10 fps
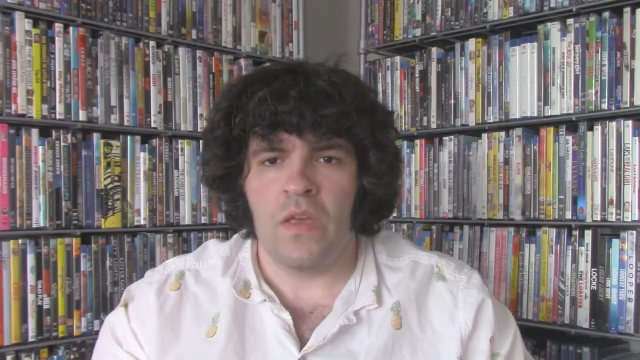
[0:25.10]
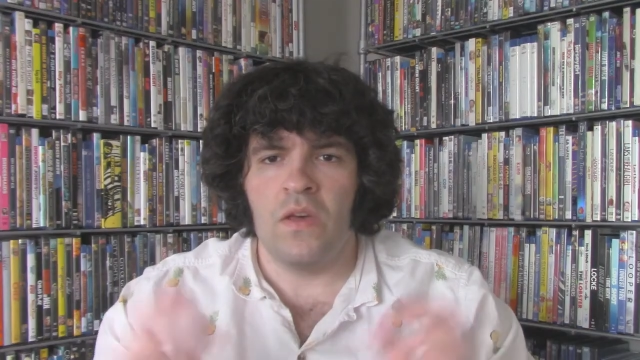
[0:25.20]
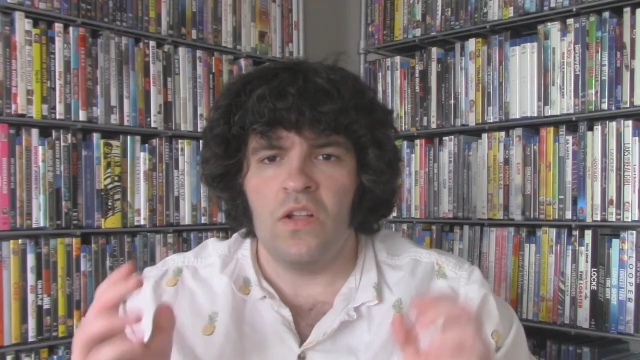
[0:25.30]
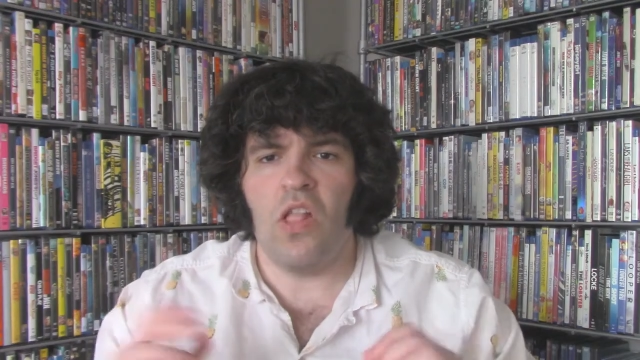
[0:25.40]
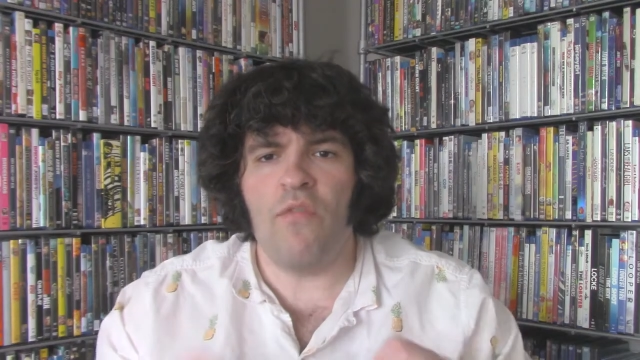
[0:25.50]

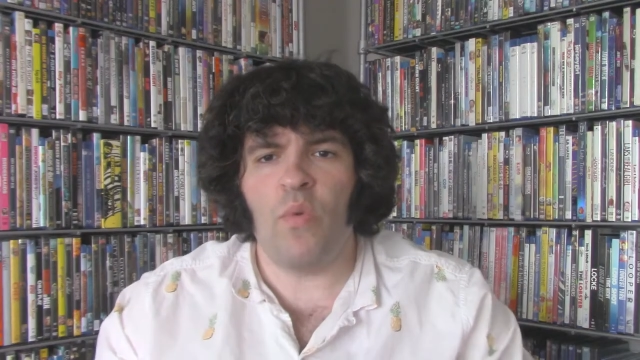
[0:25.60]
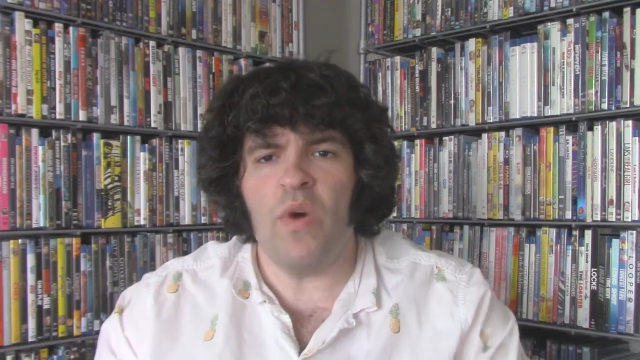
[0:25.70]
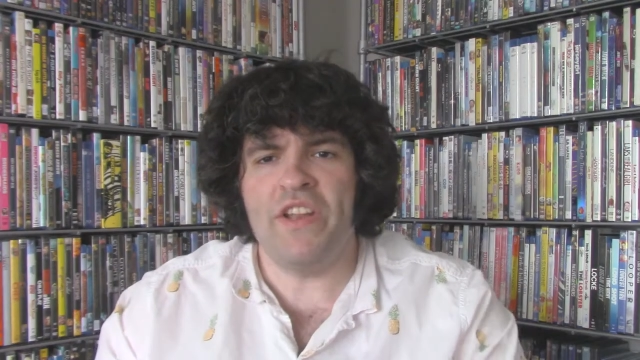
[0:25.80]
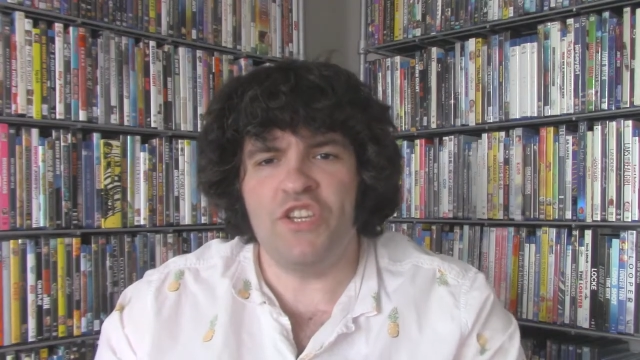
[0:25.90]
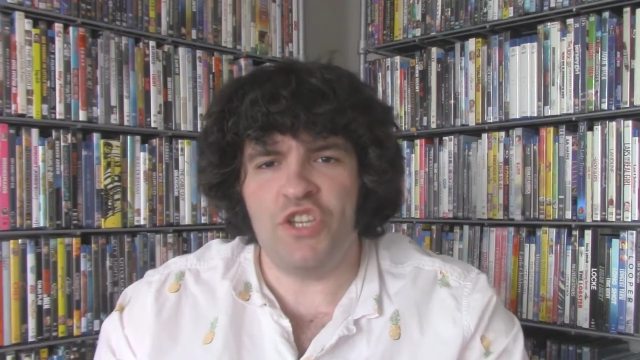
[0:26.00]
Hello
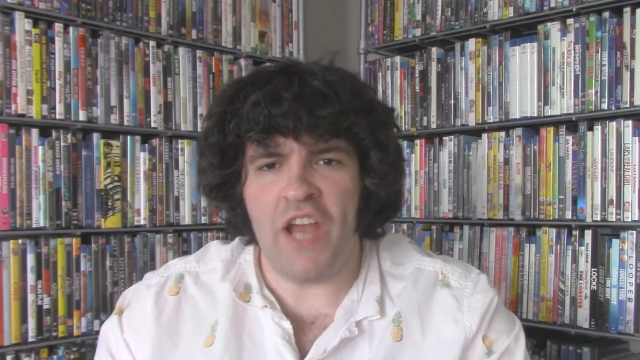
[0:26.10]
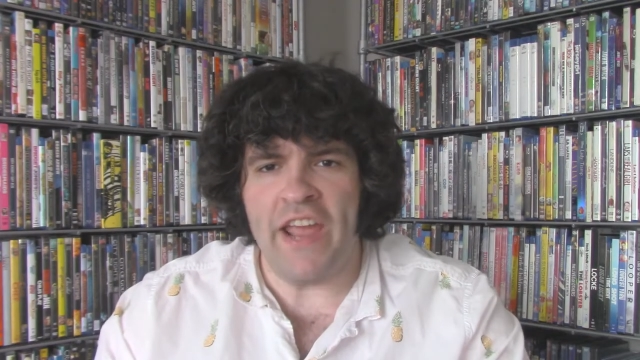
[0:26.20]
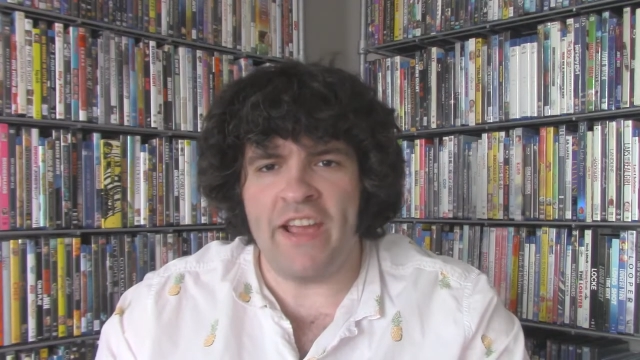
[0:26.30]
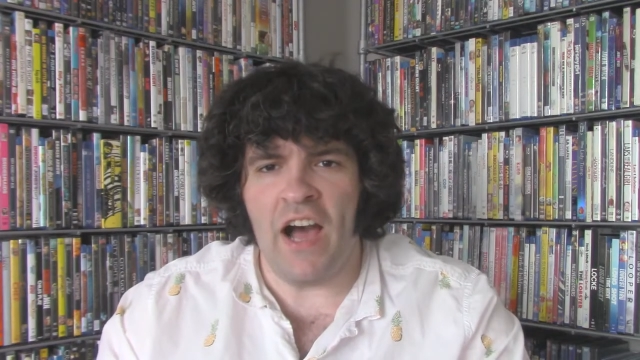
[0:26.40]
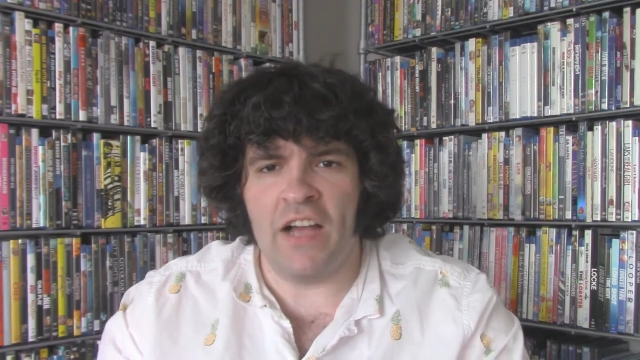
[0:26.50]
everyone, it's
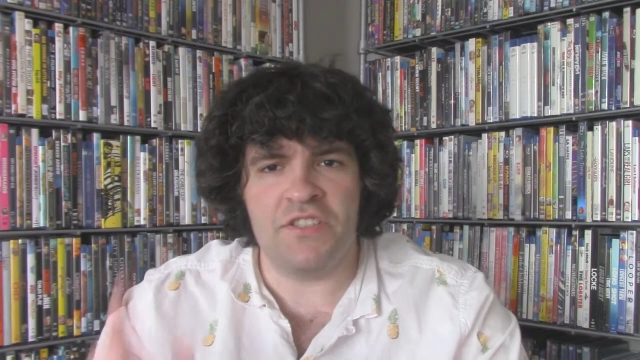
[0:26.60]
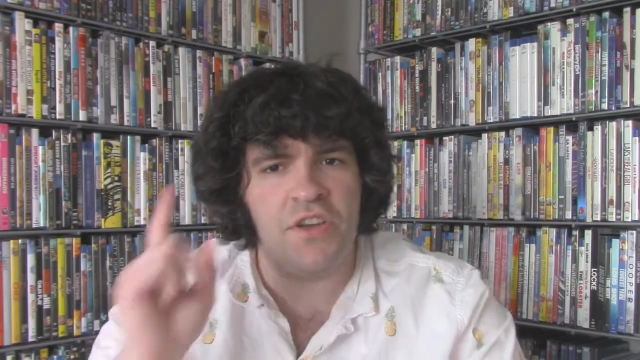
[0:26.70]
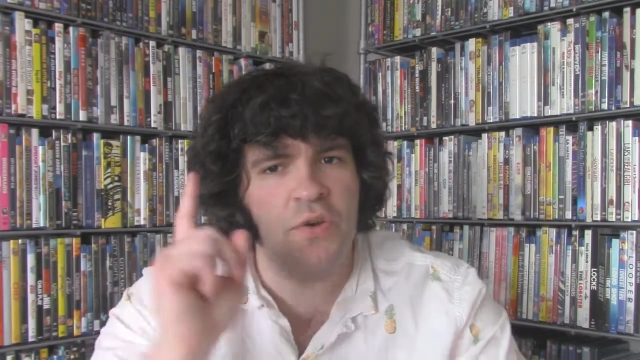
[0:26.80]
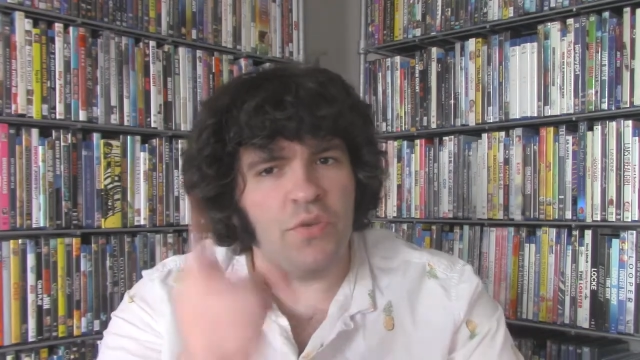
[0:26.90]
Shane Kanto,